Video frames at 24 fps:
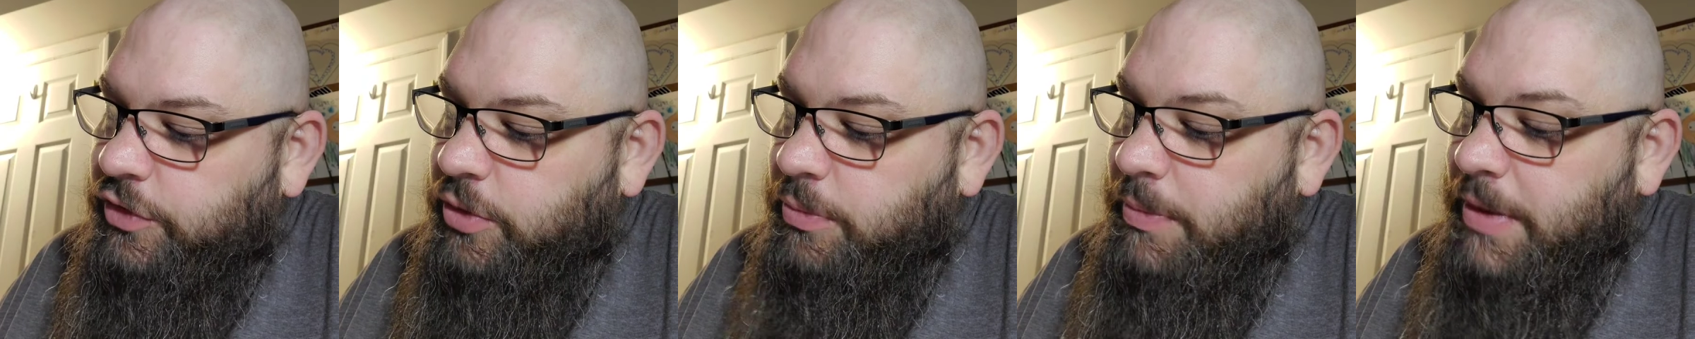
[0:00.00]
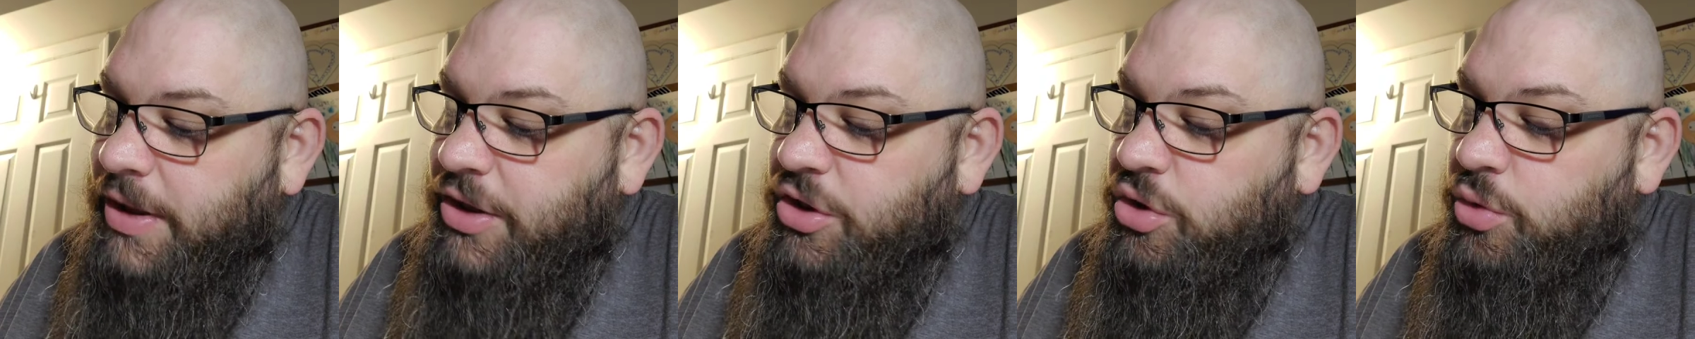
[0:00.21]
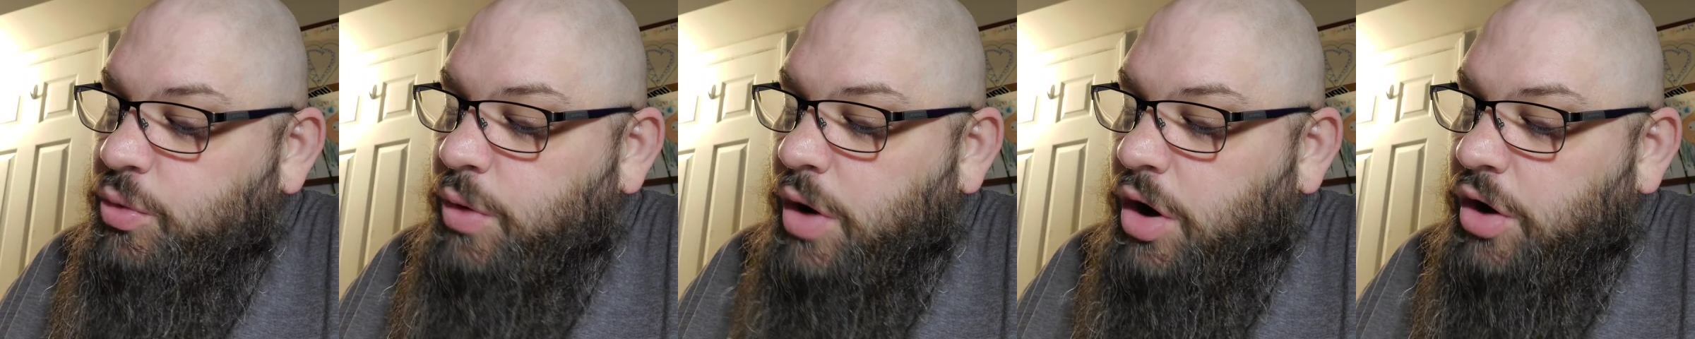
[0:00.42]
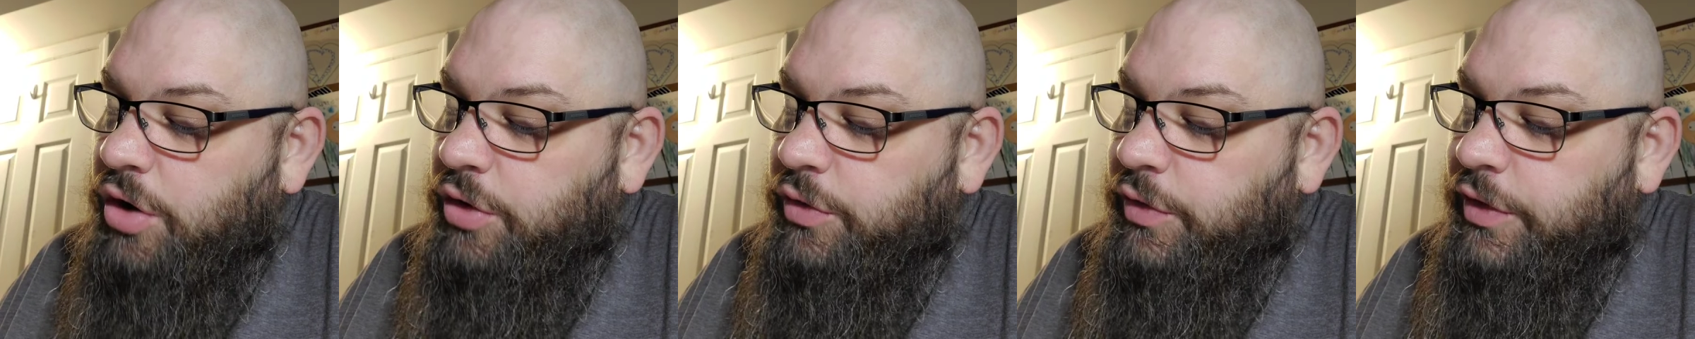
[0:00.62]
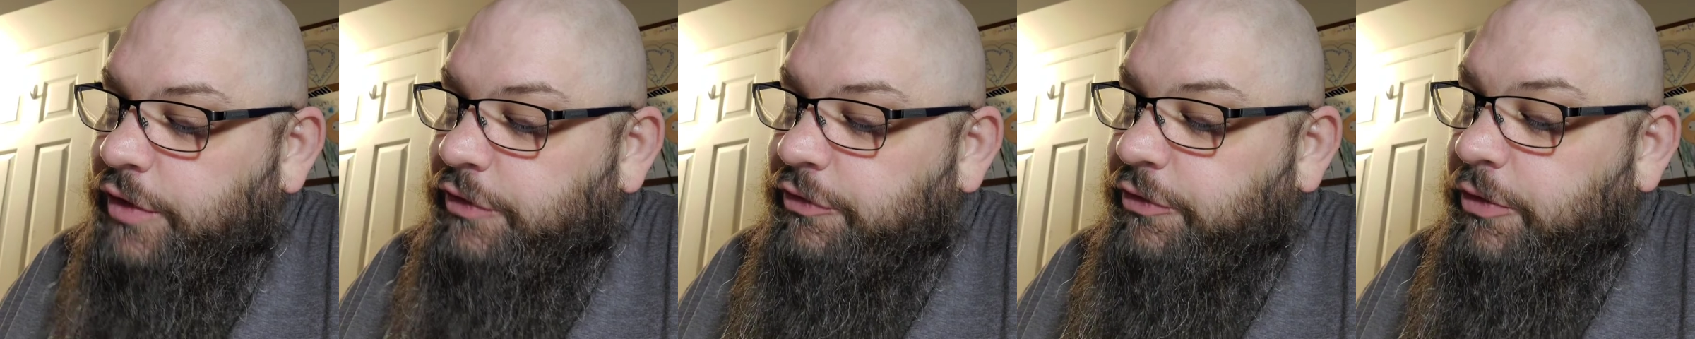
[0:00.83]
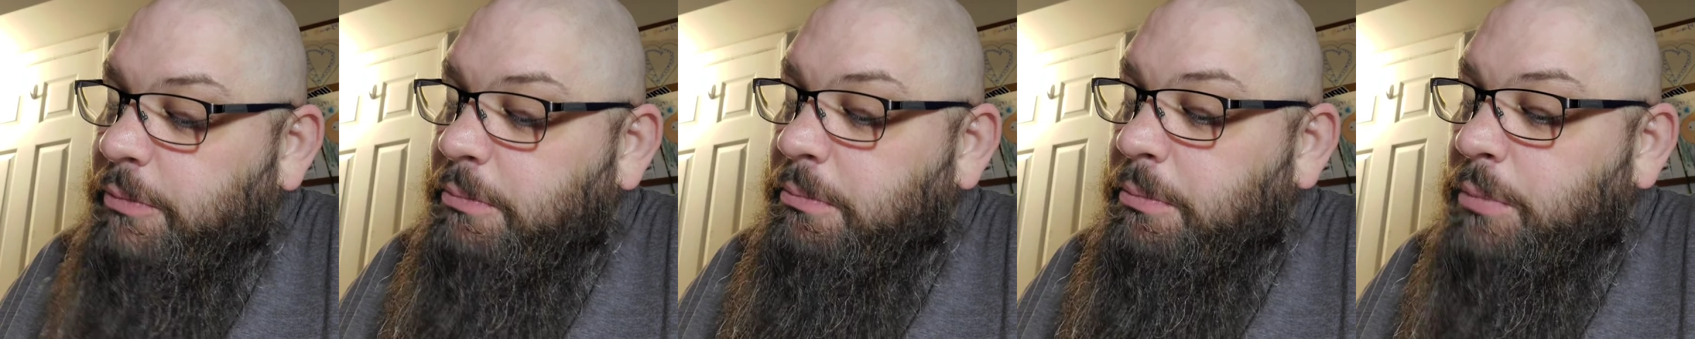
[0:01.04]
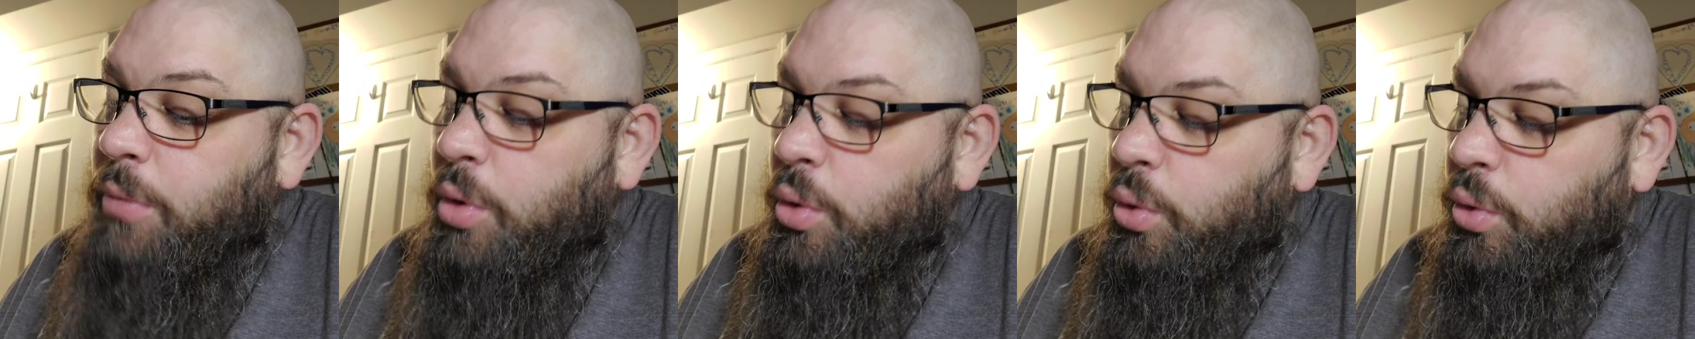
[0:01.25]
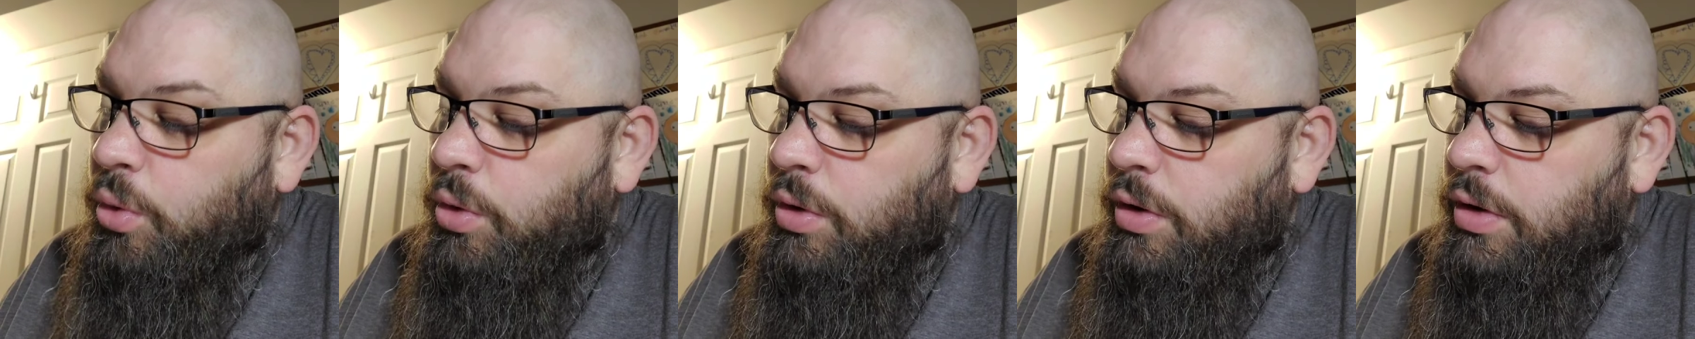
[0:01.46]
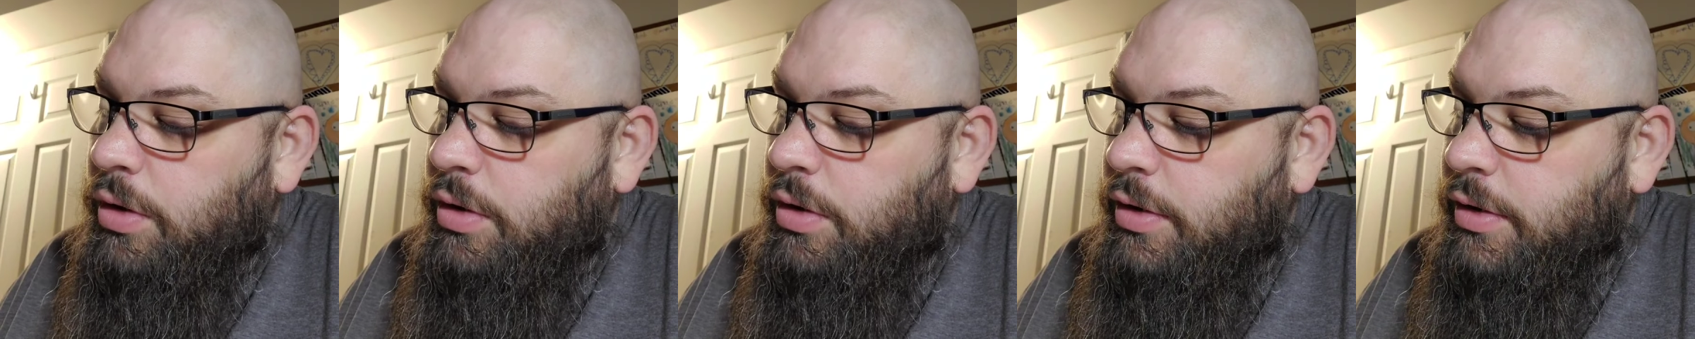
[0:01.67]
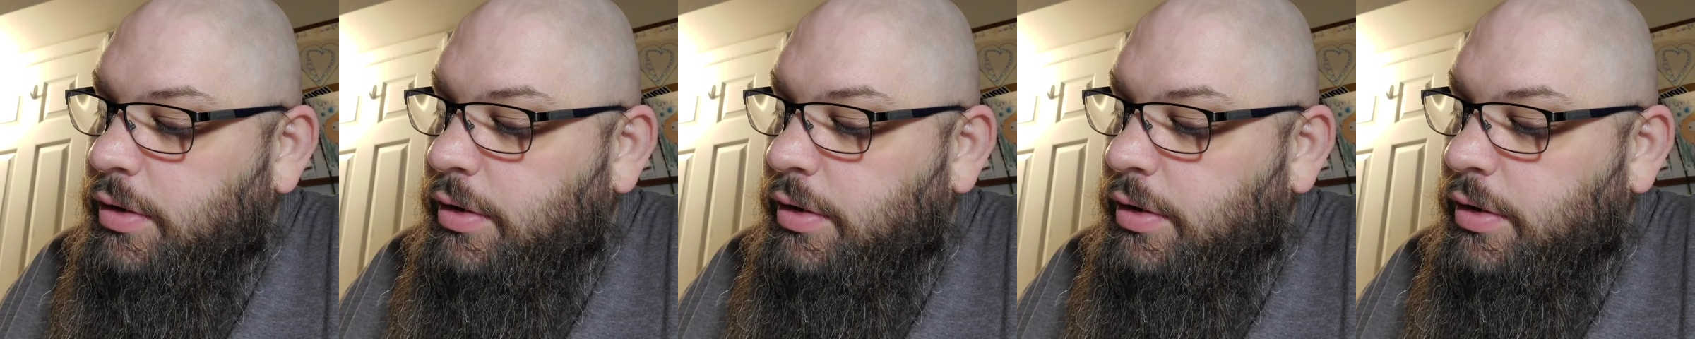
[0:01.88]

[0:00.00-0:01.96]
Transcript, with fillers: to make you hungry for more,